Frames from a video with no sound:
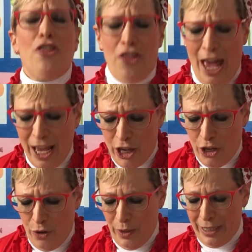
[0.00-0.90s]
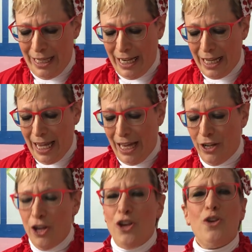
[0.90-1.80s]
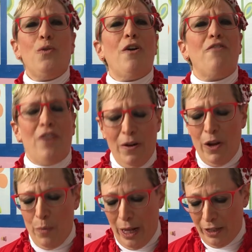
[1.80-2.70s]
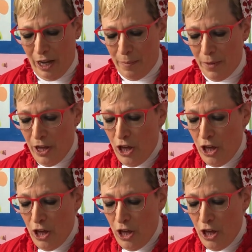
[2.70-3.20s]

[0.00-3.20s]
Thank you, it said again. You are very welcome.